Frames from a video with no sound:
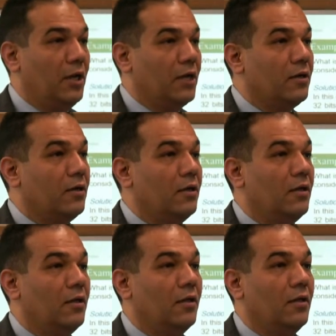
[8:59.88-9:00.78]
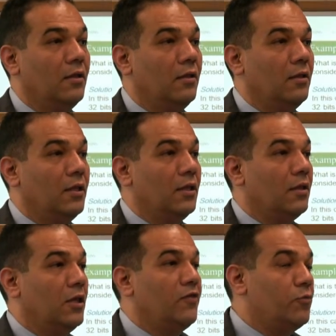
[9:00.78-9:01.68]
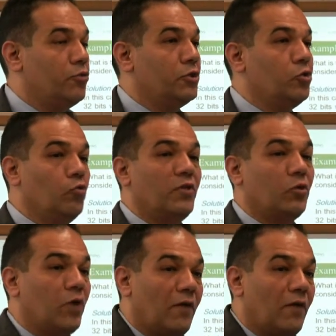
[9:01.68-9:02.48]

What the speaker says: billion. If you presume that we